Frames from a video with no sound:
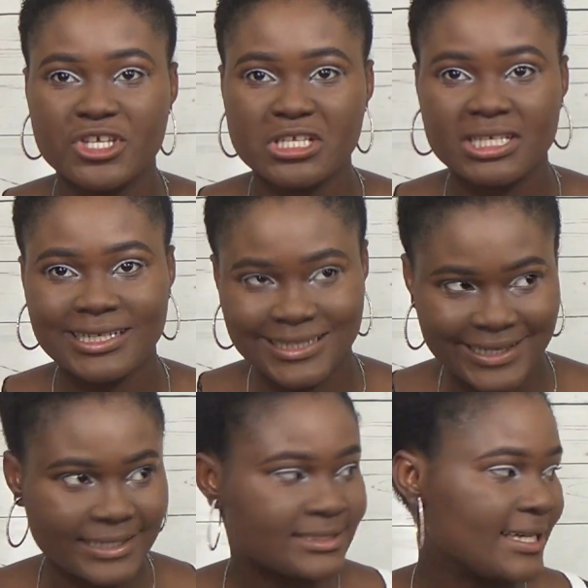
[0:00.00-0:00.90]
we just
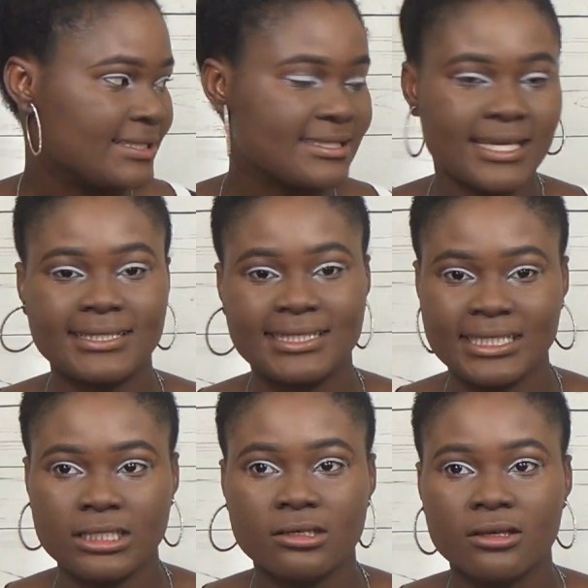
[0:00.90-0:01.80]
clicked
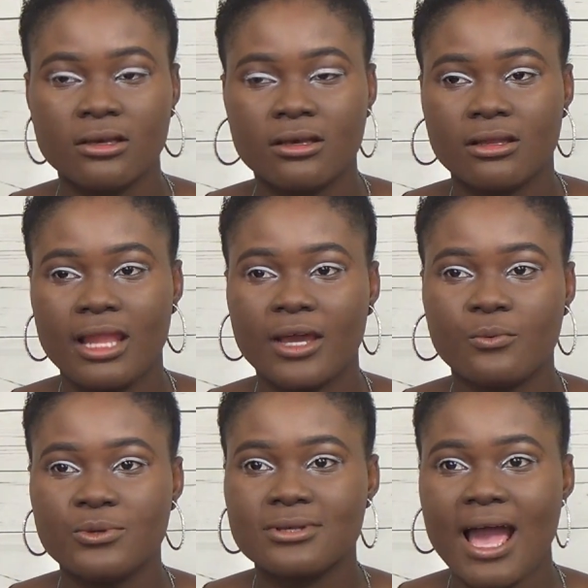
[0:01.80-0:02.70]
instantly.
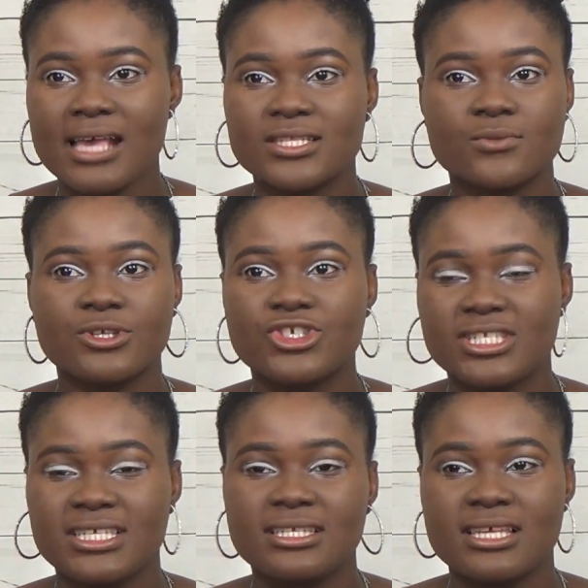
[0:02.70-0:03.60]
Like I
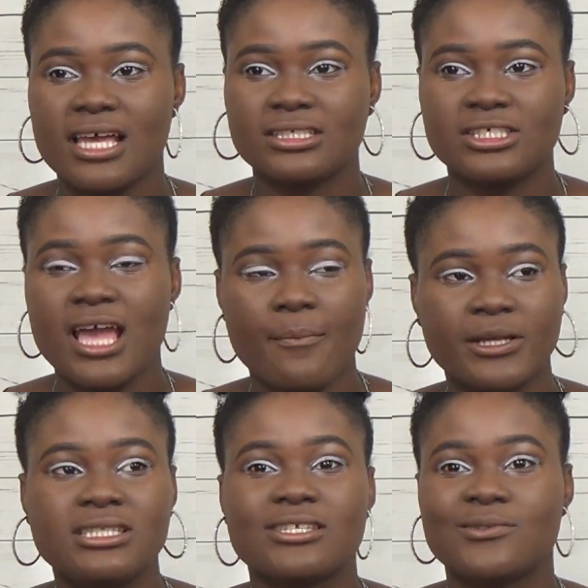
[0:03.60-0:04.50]
switched seats and she
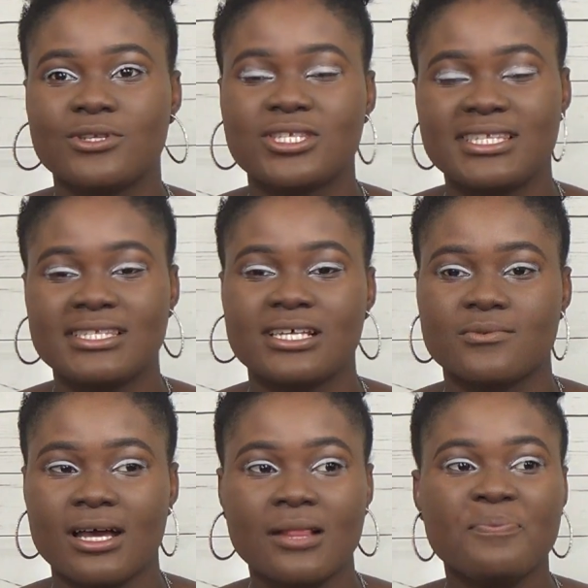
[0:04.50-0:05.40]
happened to switch
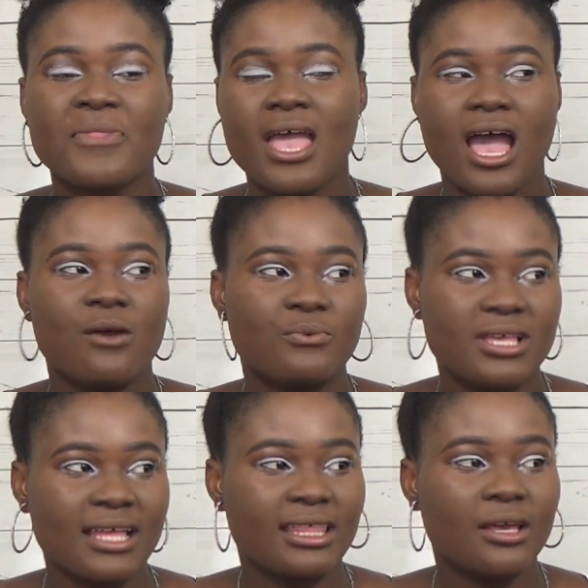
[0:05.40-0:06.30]
seats as well,
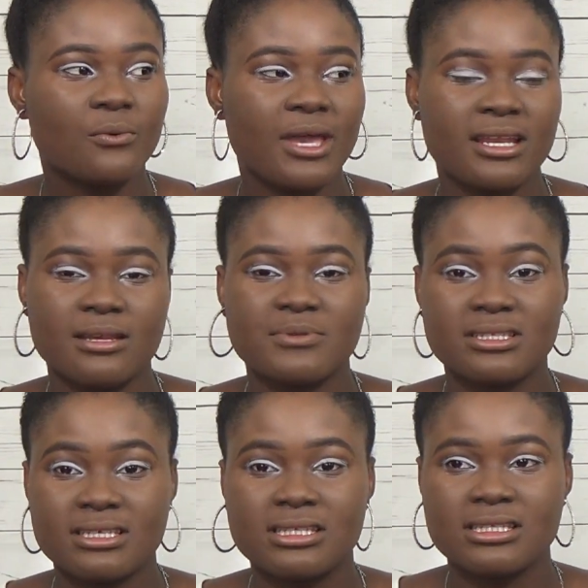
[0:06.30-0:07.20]
and I think we ended
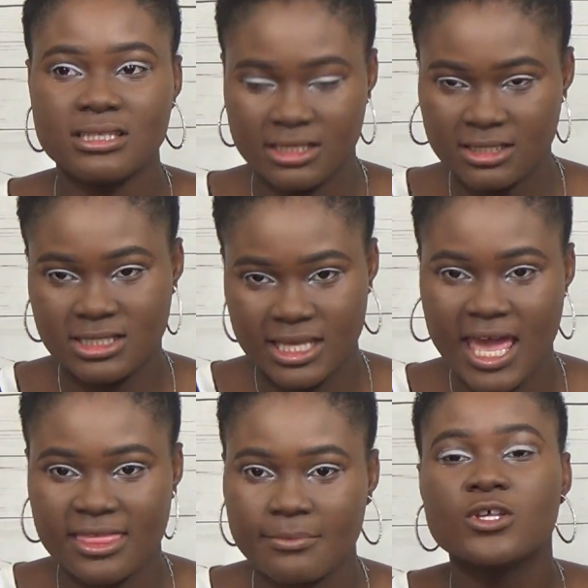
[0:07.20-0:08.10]
up sitting
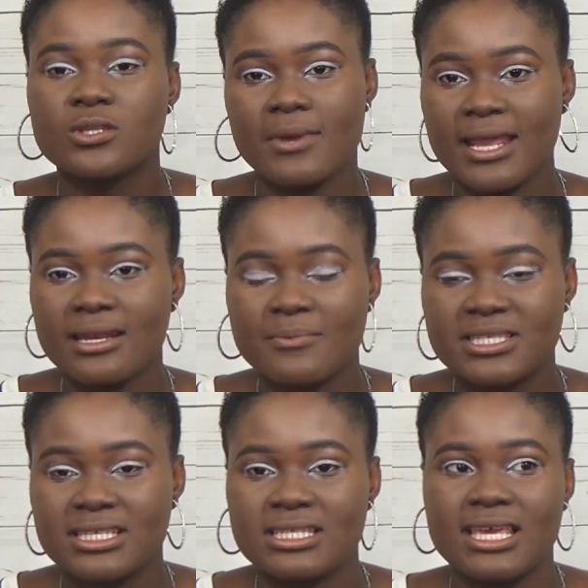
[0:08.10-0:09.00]
together. So we
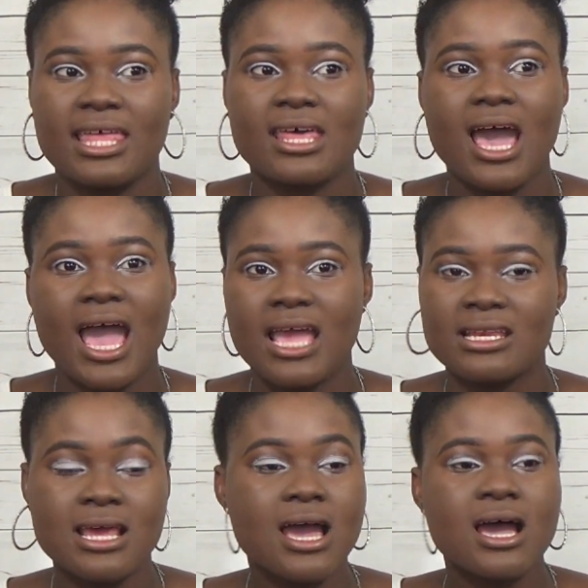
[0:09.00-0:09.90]
ended up sitting together,
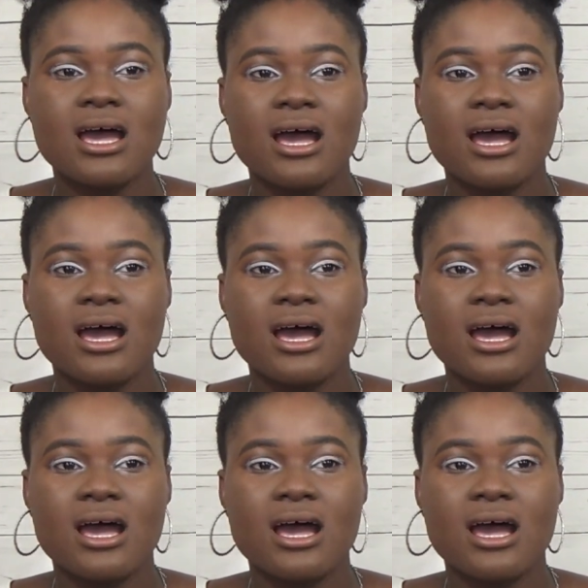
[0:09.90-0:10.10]
and